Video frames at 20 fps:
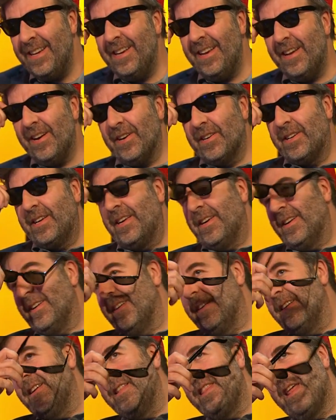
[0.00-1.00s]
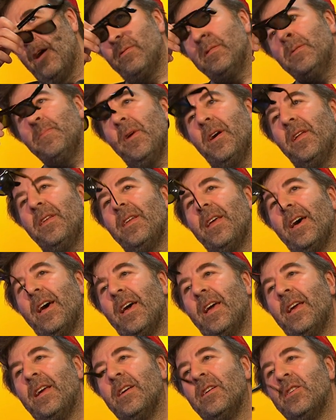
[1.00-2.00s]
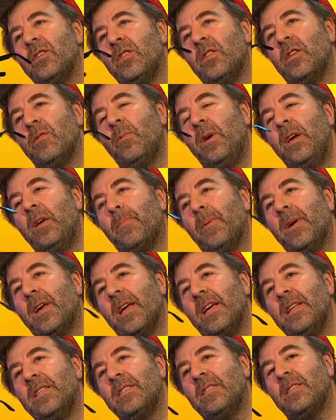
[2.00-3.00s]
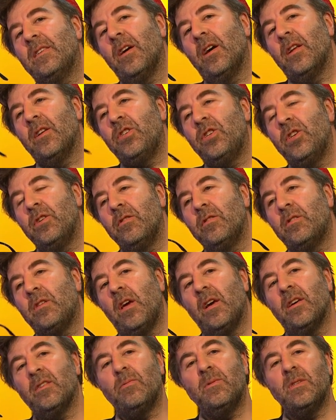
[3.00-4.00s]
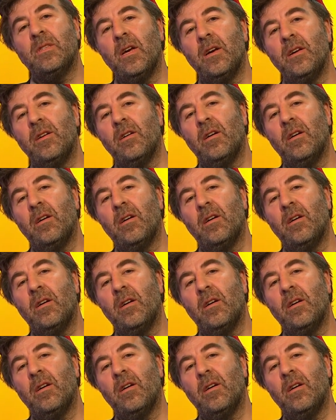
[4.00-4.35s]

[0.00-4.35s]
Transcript: Look, that was Monday. The week begins on a Tuesday, as we say in